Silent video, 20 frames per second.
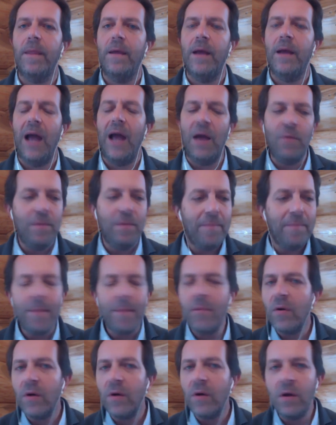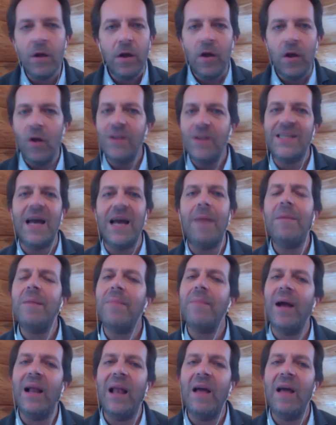I remember a time in
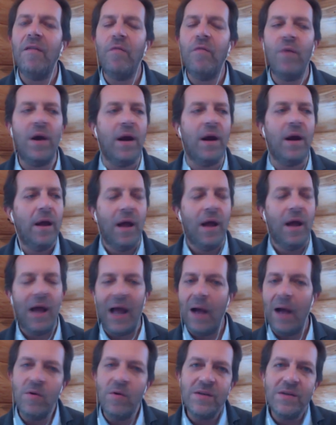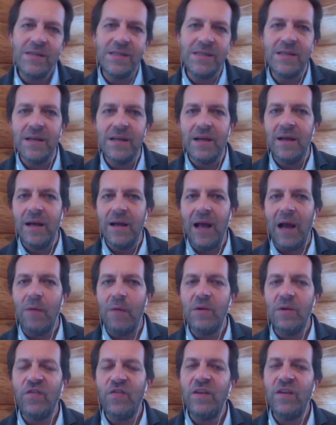my life where I was I
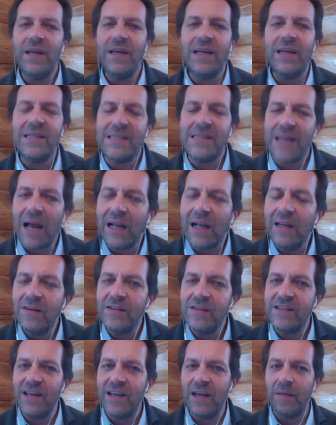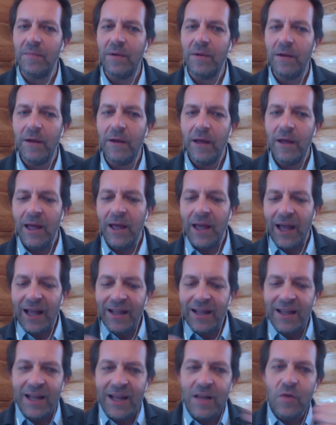was feeling exactly the same, and
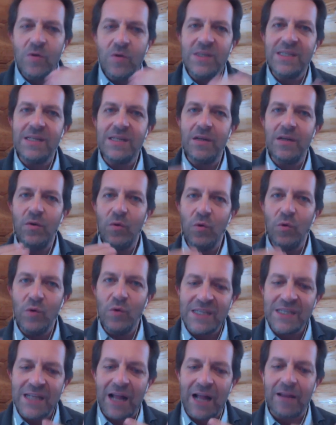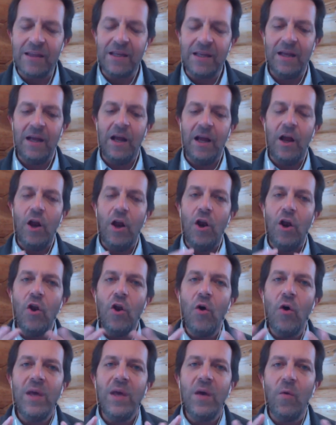then you you, you start
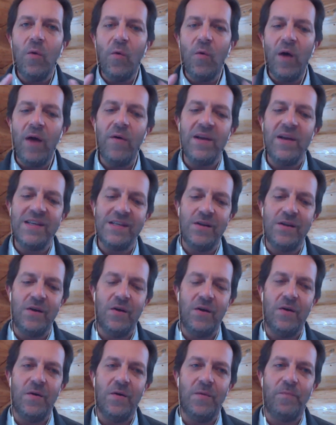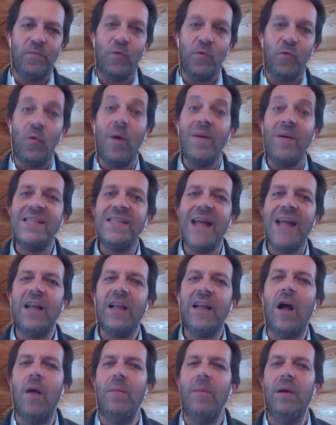knowing where is the where is that
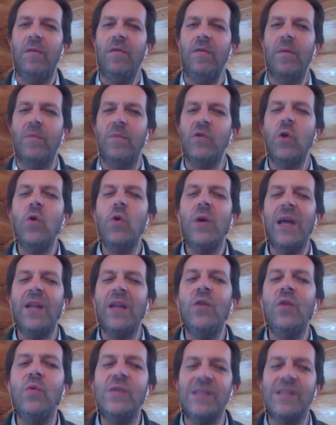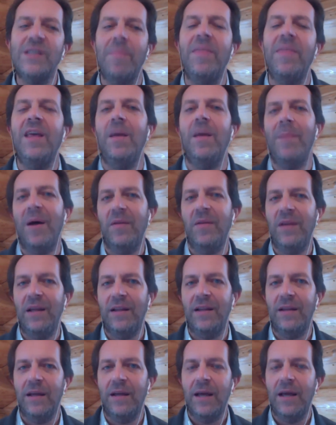coming from, so you can do something about it,
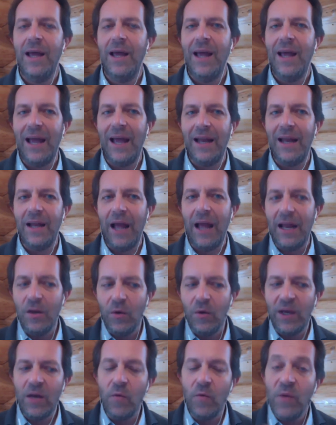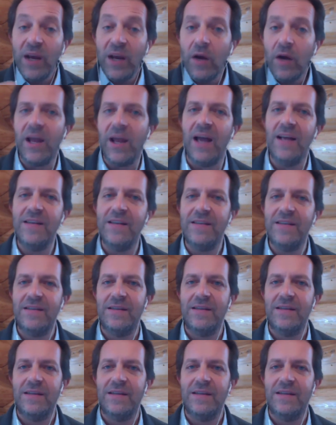and and you can recognize